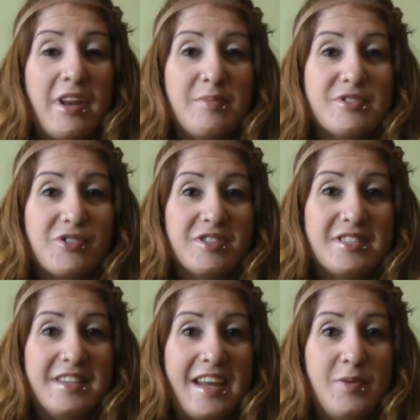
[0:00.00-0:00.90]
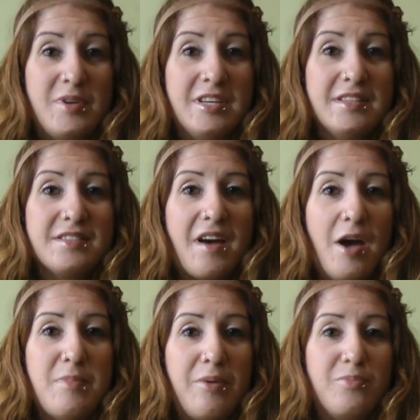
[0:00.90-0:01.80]
Hi, my name's Kristen Ames.
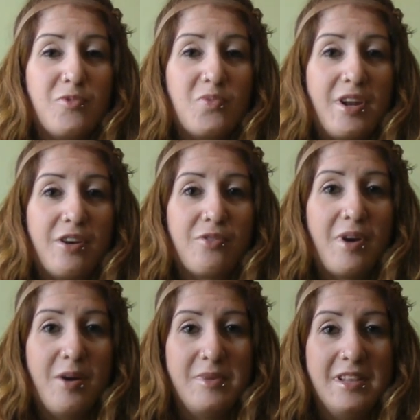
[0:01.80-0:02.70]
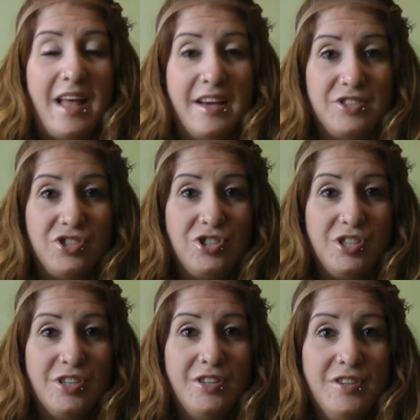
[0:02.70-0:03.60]
I met Rita Garami last
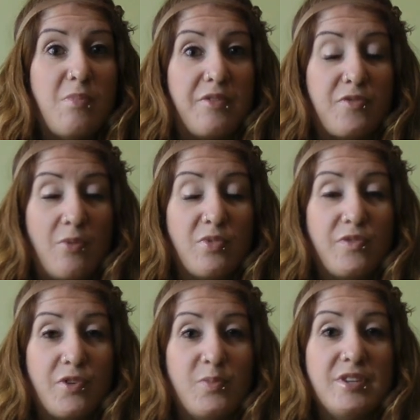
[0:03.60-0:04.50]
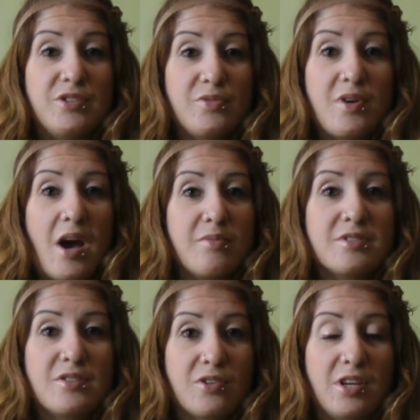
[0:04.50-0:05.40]
year. My friend referred me to her. I
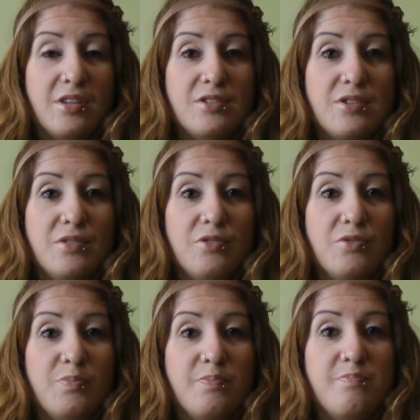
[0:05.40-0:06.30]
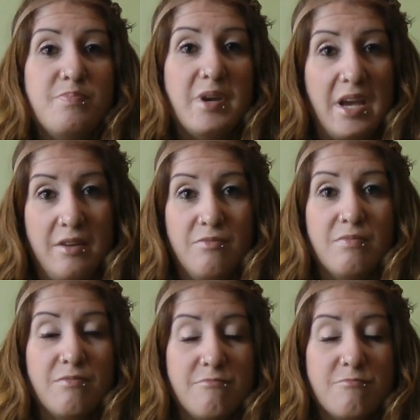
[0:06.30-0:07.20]
was looking to
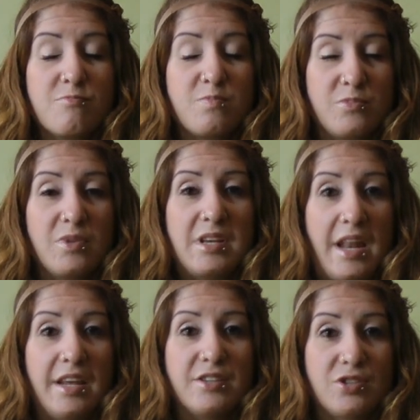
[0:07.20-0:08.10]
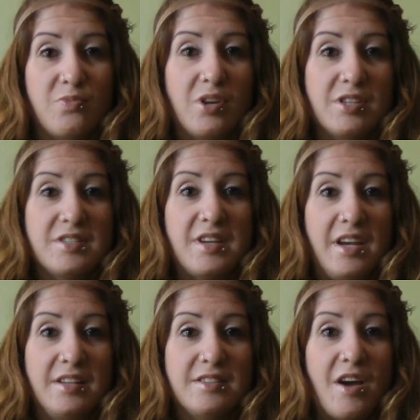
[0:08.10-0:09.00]
begin getting into the real
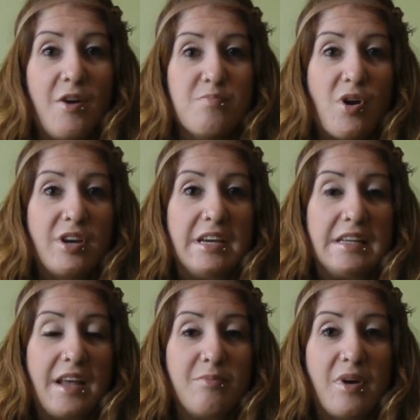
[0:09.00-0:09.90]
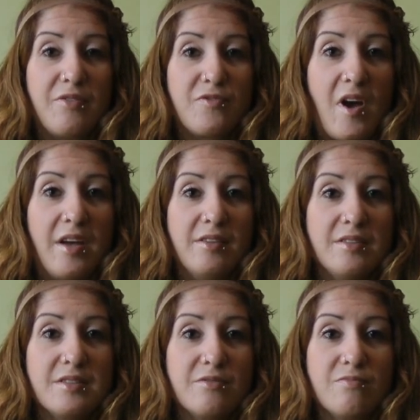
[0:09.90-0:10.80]
estate market, and my
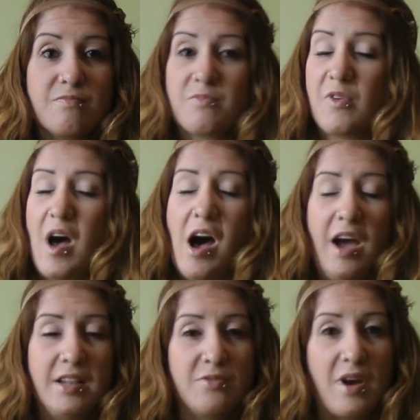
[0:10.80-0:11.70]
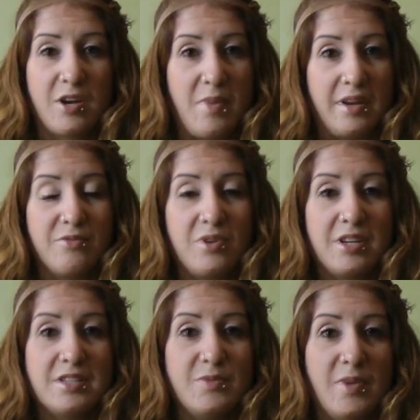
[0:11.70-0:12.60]
friend highly recommended
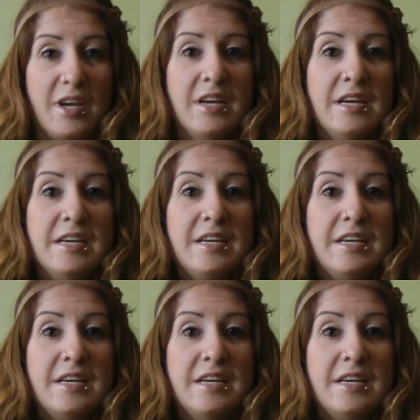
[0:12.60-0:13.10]
Rita to me.